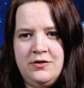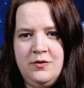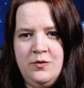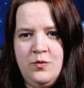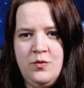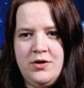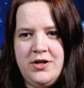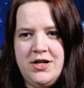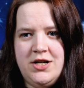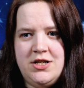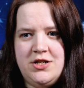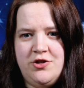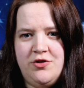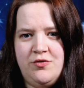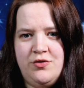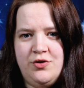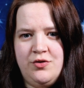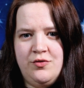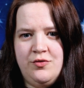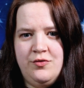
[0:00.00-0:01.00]
What did you
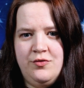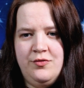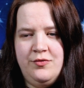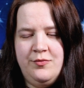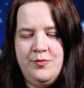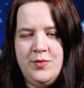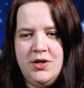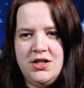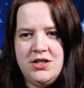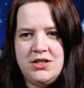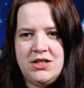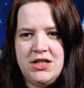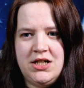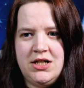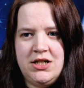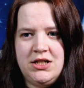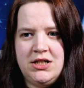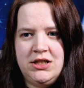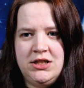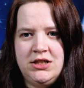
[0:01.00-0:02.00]
do,
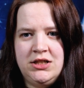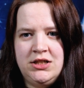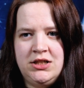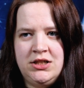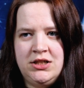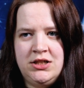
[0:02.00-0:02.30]
Marcel?